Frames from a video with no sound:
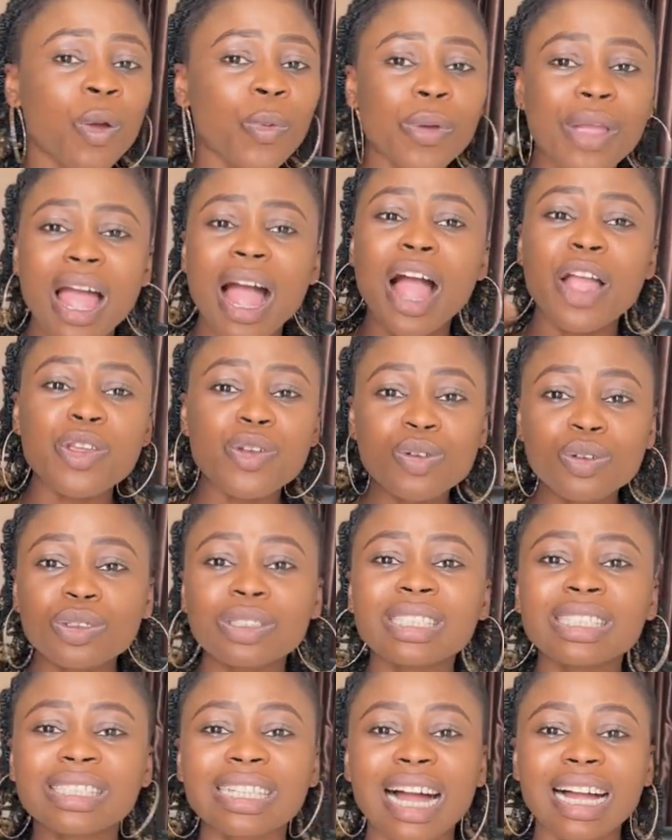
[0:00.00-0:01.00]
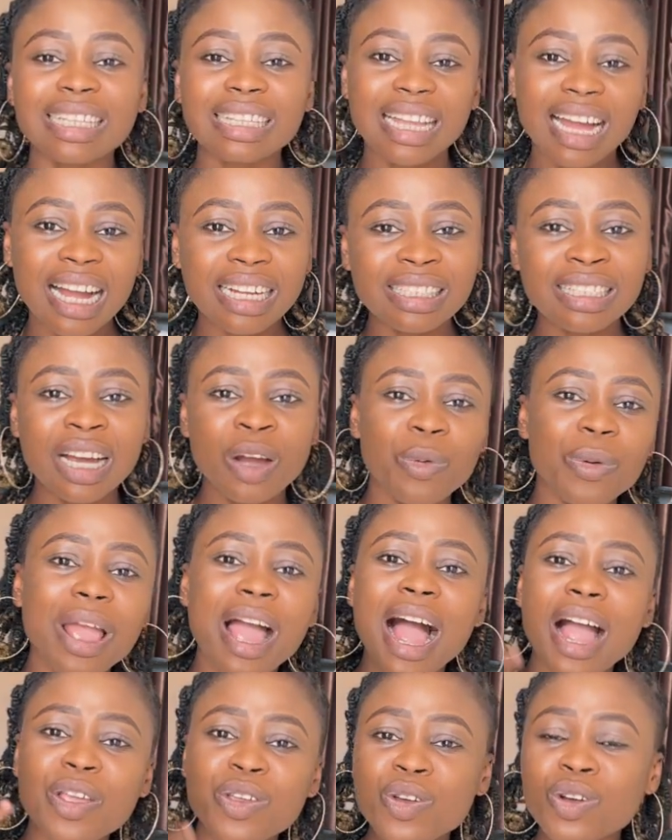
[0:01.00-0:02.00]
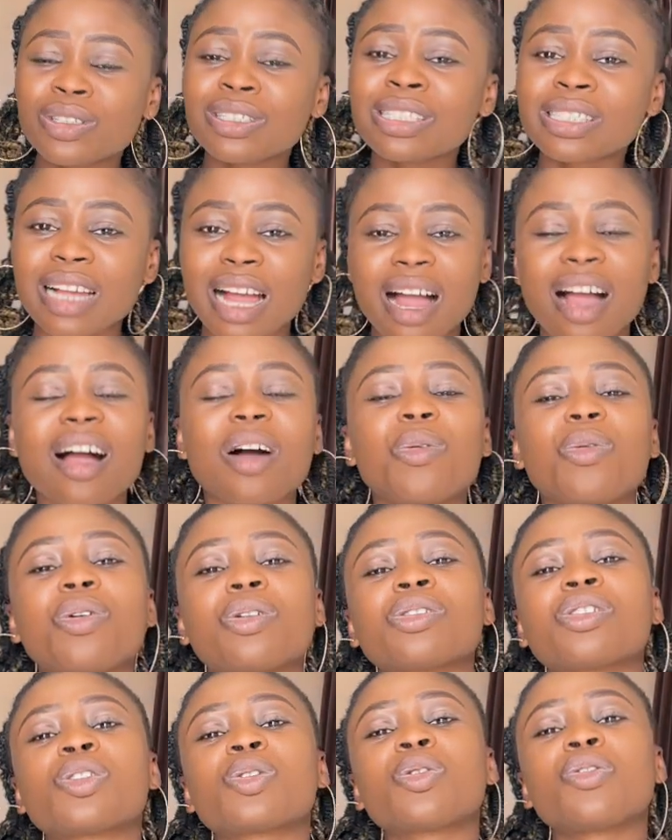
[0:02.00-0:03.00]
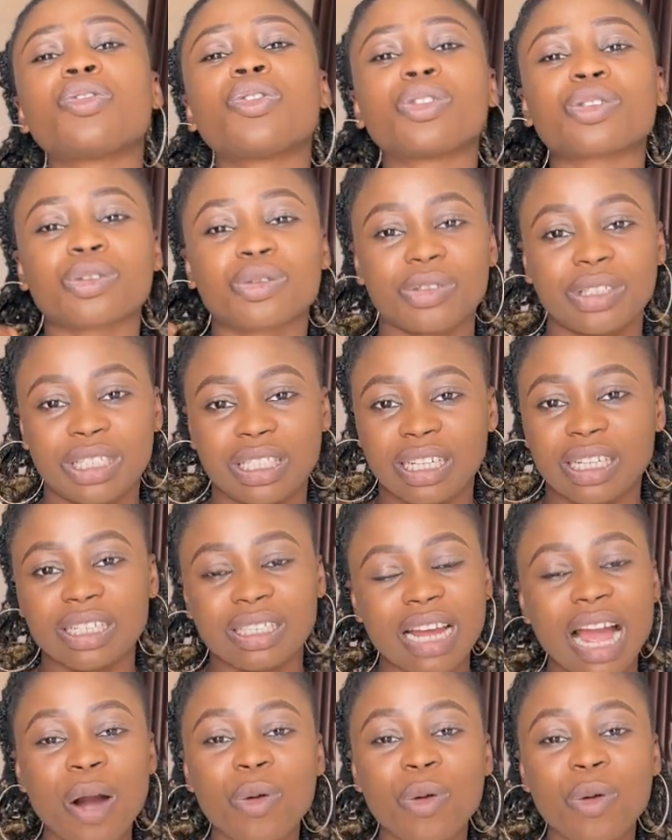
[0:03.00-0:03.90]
where are you this and that where are you this i was so frustrated